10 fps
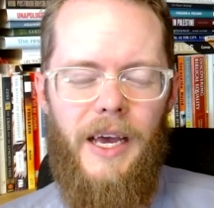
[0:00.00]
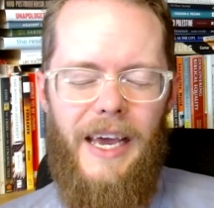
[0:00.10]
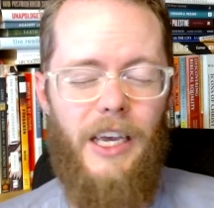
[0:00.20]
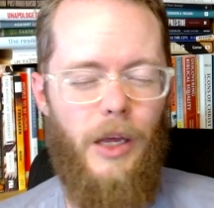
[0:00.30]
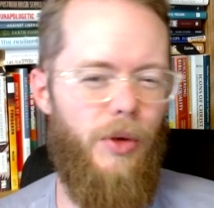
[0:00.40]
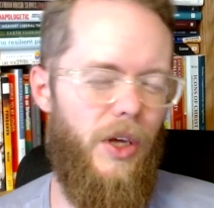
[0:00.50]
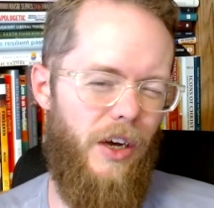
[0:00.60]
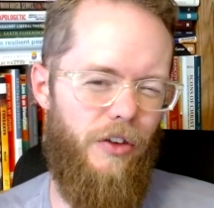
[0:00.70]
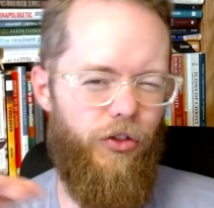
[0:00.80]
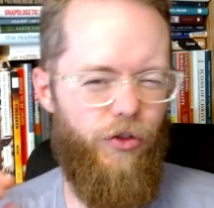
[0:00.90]
It can be
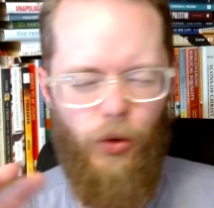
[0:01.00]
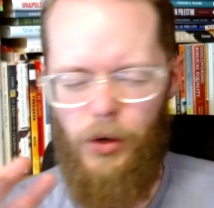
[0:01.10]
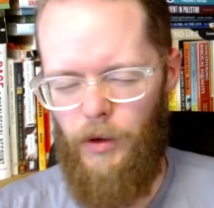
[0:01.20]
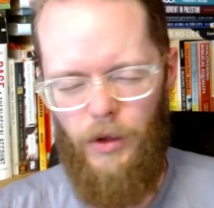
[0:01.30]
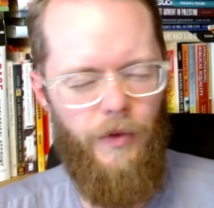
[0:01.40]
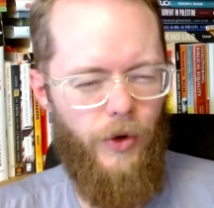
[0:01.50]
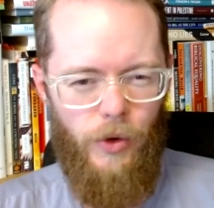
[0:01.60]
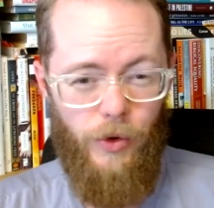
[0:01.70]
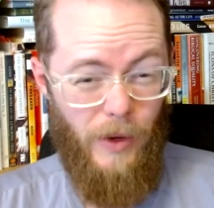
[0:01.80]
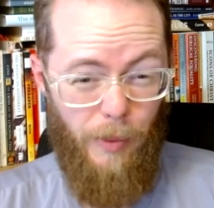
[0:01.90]
extraordinarily
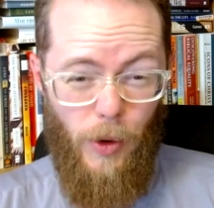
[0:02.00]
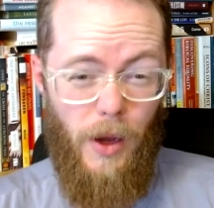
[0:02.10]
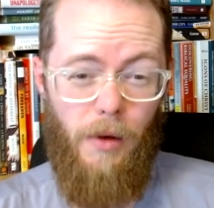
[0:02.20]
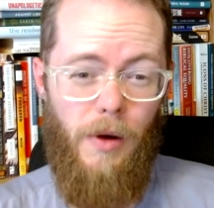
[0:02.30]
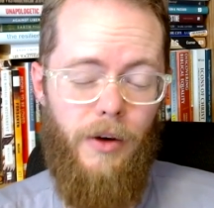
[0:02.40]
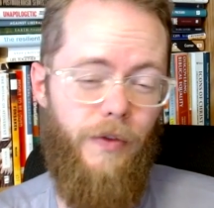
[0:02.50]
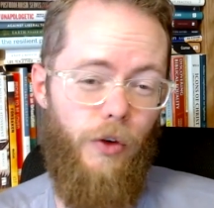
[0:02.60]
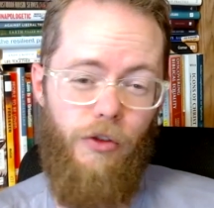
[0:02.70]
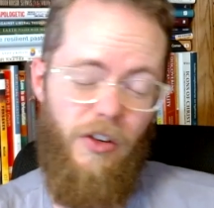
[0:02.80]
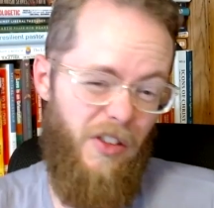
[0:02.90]
difficult to wrap your head around if you're
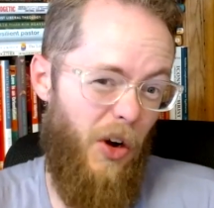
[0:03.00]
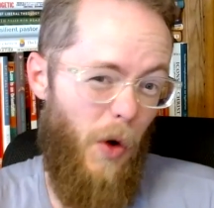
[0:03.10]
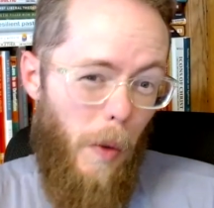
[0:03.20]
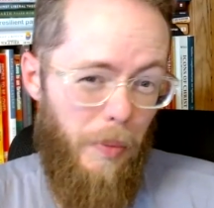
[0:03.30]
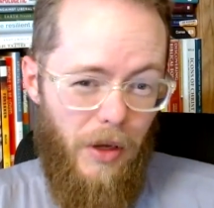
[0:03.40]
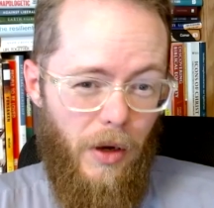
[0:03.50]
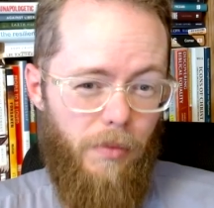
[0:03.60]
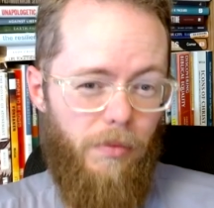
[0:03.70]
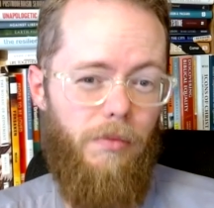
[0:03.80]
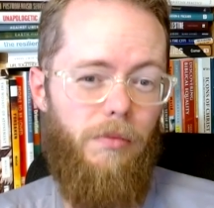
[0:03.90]
just kind of opening
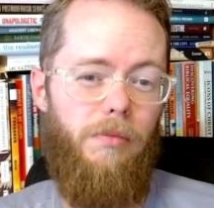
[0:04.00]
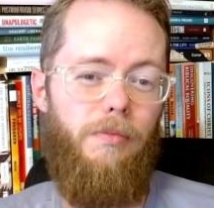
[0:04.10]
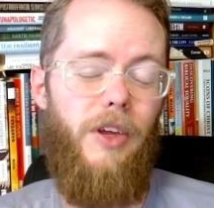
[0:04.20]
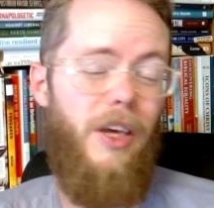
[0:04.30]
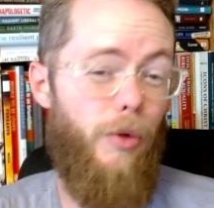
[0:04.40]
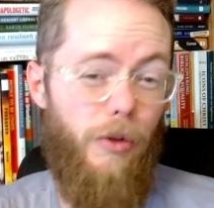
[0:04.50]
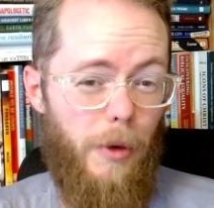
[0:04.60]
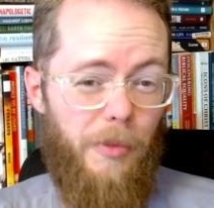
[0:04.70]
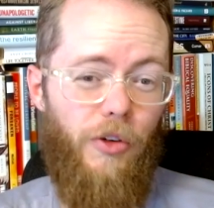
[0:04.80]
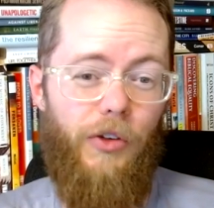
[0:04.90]
up the Hebrew
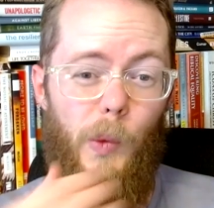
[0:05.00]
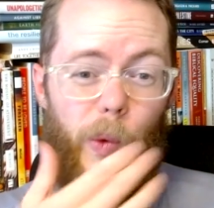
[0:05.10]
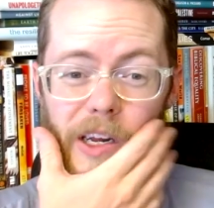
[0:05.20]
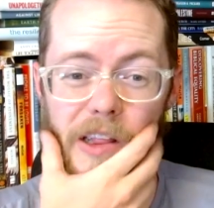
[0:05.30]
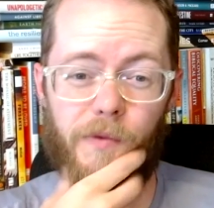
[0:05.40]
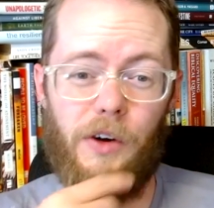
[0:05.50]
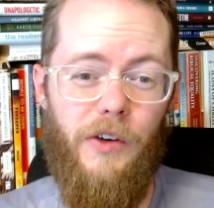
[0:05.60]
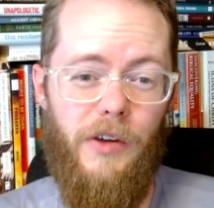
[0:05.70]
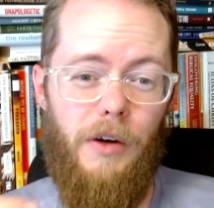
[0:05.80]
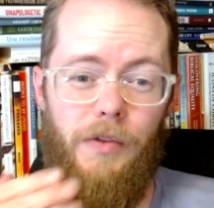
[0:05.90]
scriptures and reading them for
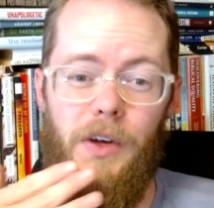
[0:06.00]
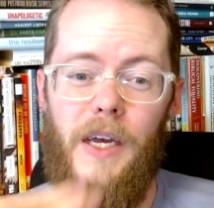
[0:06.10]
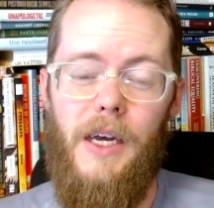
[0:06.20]
yourself.